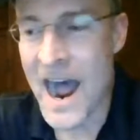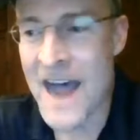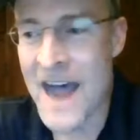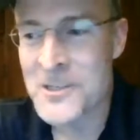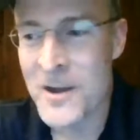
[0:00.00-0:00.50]

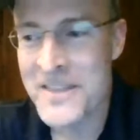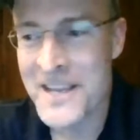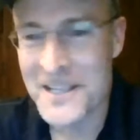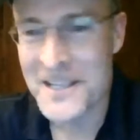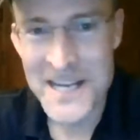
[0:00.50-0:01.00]
so I
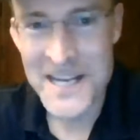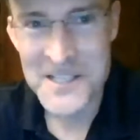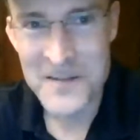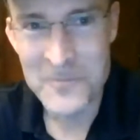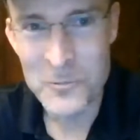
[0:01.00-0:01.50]
think a lot of
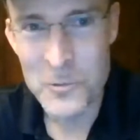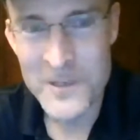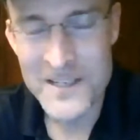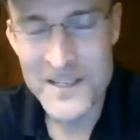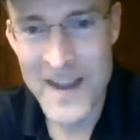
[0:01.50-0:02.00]
stuff
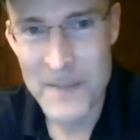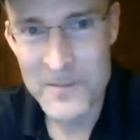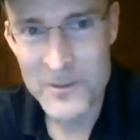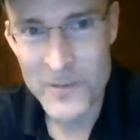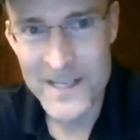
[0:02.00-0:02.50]
wouldn't have
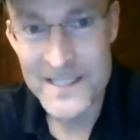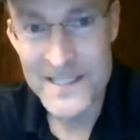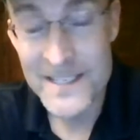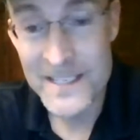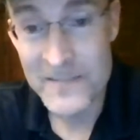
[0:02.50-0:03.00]
happened the way it
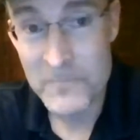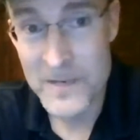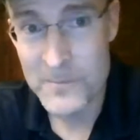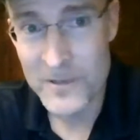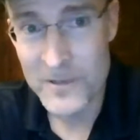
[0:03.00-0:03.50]
did if
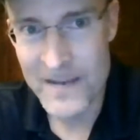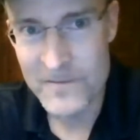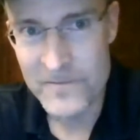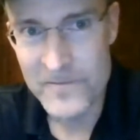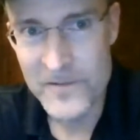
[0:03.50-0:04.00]
people
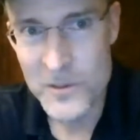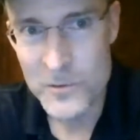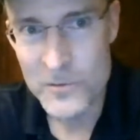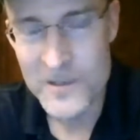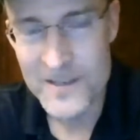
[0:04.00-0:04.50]
had
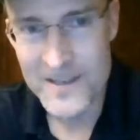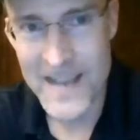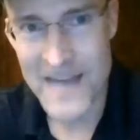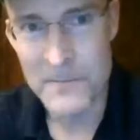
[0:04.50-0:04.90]
a